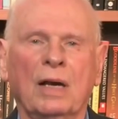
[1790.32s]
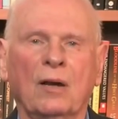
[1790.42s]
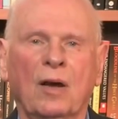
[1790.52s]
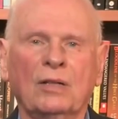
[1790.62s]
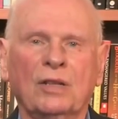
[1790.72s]
and
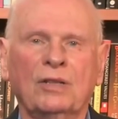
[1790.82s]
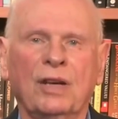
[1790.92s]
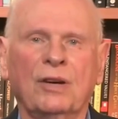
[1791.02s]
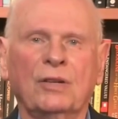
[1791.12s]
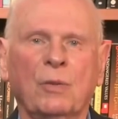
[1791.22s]
launch a
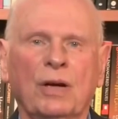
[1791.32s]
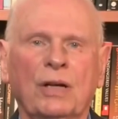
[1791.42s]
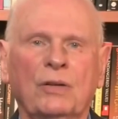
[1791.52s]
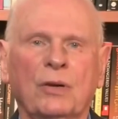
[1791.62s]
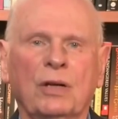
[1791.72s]
$10 or
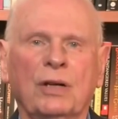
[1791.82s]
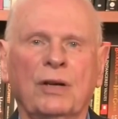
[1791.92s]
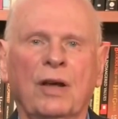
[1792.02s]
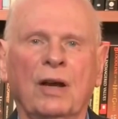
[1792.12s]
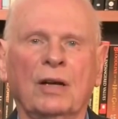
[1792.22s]
$20
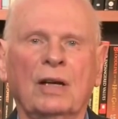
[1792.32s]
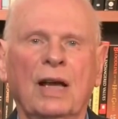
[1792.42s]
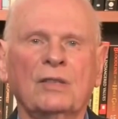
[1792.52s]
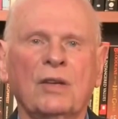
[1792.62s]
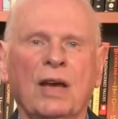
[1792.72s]
trillion
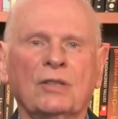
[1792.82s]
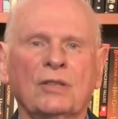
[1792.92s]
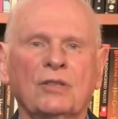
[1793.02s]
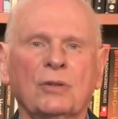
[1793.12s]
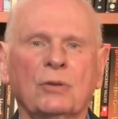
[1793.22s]
class
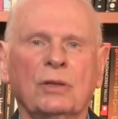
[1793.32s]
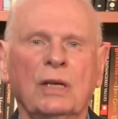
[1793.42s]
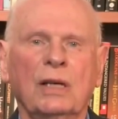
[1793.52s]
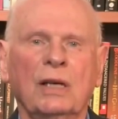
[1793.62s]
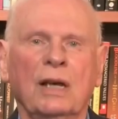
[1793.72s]
action suit
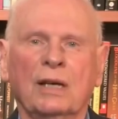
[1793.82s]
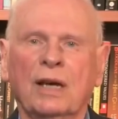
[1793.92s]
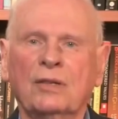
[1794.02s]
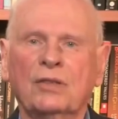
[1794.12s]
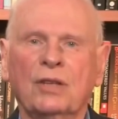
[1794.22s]

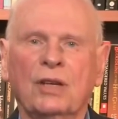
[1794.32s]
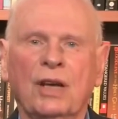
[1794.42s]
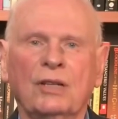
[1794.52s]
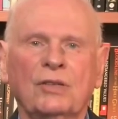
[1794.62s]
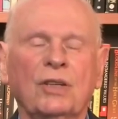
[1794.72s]
against the
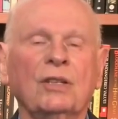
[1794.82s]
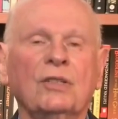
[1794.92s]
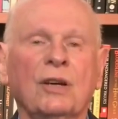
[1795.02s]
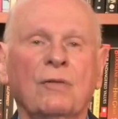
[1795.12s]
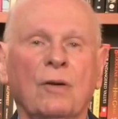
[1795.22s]
United States
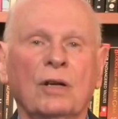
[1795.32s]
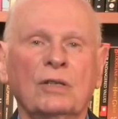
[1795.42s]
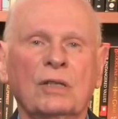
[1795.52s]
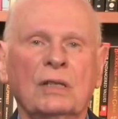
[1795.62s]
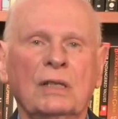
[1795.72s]
Air
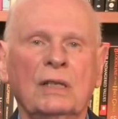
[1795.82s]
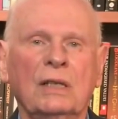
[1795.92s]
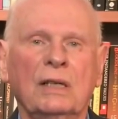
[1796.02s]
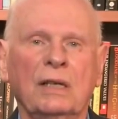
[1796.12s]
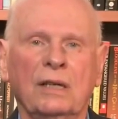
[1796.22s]
Force,
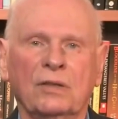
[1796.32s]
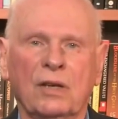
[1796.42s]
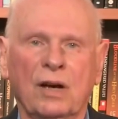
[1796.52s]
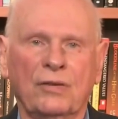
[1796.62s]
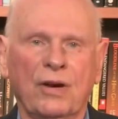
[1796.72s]
its
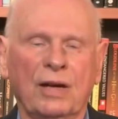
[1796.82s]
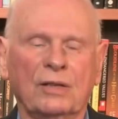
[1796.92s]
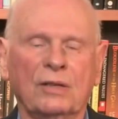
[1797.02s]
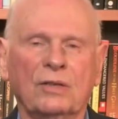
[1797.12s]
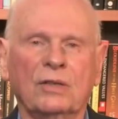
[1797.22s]

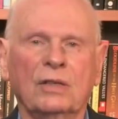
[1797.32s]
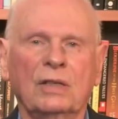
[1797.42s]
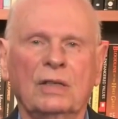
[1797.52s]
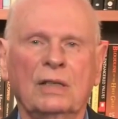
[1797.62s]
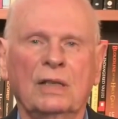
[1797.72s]
contractors,
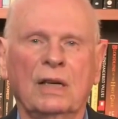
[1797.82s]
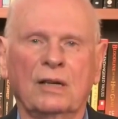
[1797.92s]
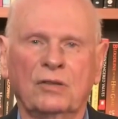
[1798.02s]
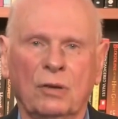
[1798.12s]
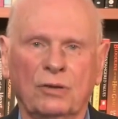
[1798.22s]

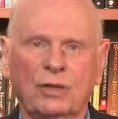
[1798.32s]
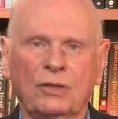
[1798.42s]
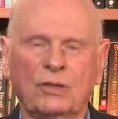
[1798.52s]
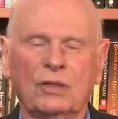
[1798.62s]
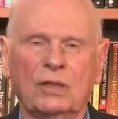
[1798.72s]

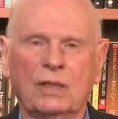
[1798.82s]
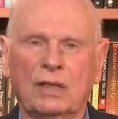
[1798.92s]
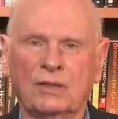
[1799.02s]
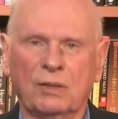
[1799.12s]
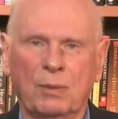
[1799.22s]
associates,
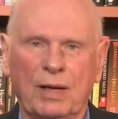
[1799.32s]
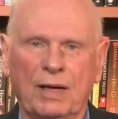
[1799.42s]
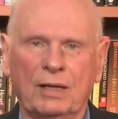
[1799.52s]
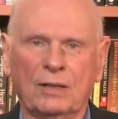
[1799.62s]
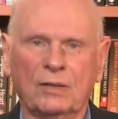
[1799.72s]
and
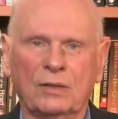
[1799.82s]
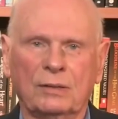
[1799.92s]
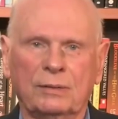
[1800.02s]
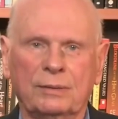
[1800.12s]
suppliers.